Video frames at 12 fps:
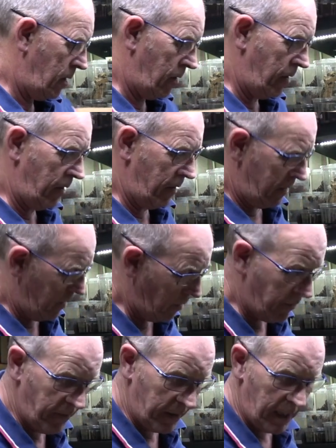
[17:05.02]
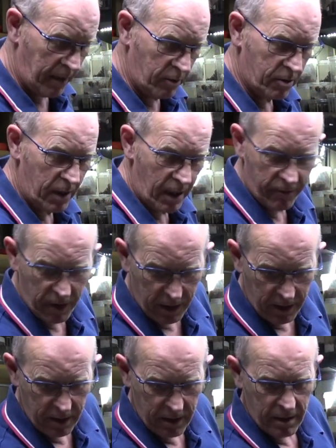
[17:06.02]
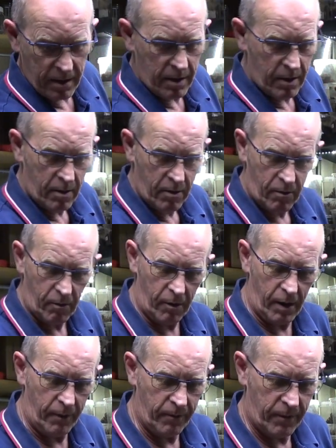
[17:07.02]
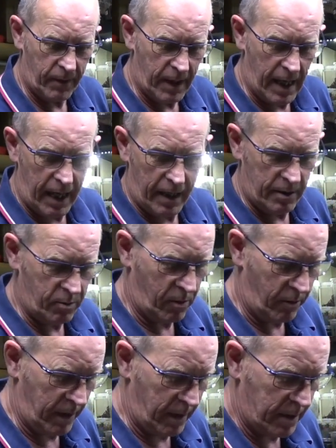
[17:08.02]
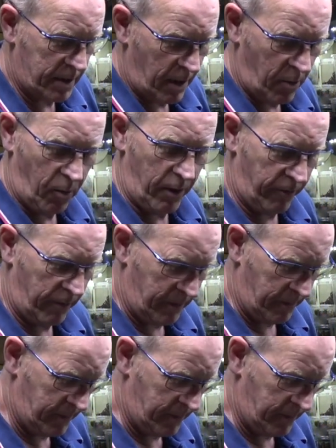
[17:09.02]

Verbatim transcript: I I think that looks lovely. Right, that is what we're going to settle with.